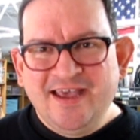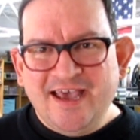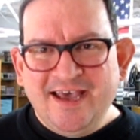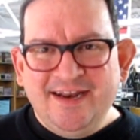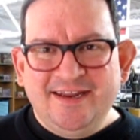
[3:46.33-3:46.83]

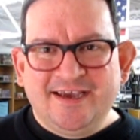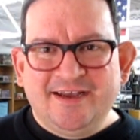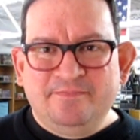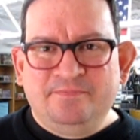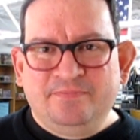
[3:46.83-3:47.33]
And
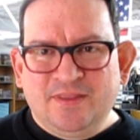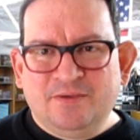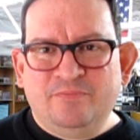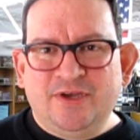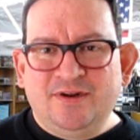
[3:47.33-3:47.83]
uh,
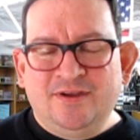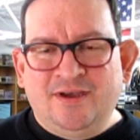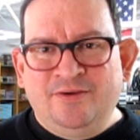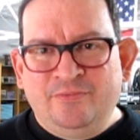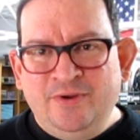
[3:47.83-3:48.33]
but
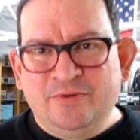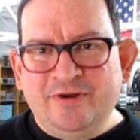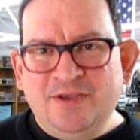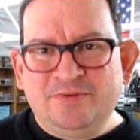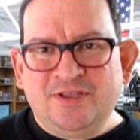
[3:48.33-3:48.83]
we were
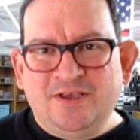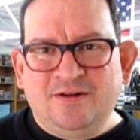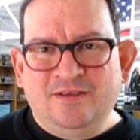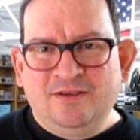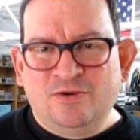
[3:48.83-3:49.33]
able to get
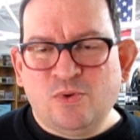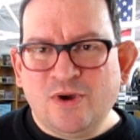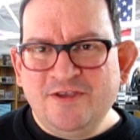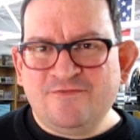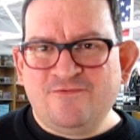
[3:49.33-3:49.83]

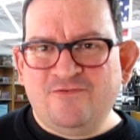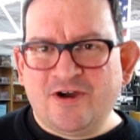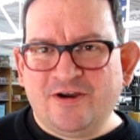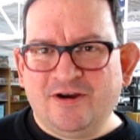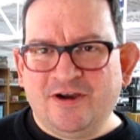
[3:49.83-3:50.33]
quite
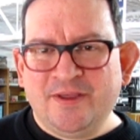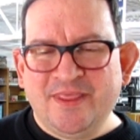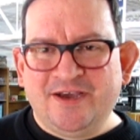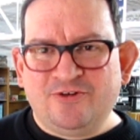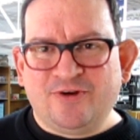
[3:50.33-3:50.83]
far on
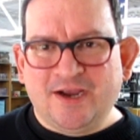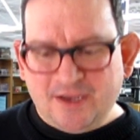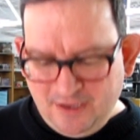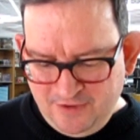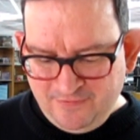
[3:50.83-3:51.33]
that track,
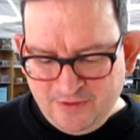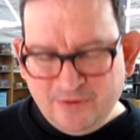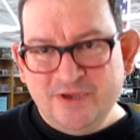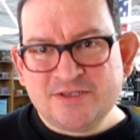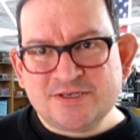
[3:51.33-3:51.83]
even
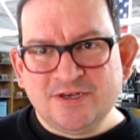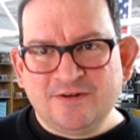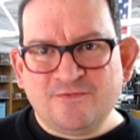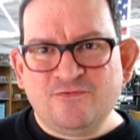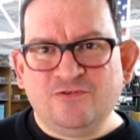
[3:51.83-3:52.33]
though it's
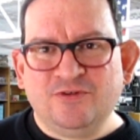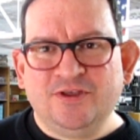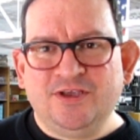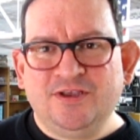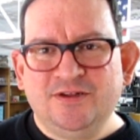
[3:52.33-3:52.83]
not
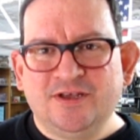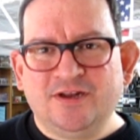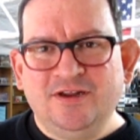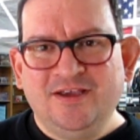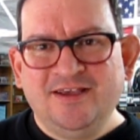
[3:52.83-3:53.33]
fully
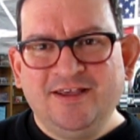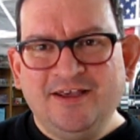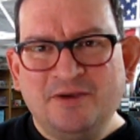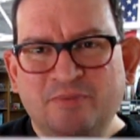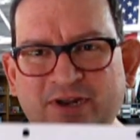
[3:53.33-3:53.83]
done.
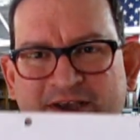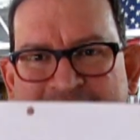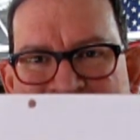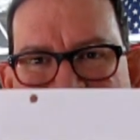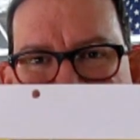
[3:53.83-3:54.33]
But
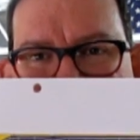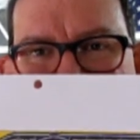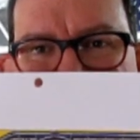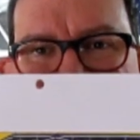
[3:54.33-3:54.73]
it is the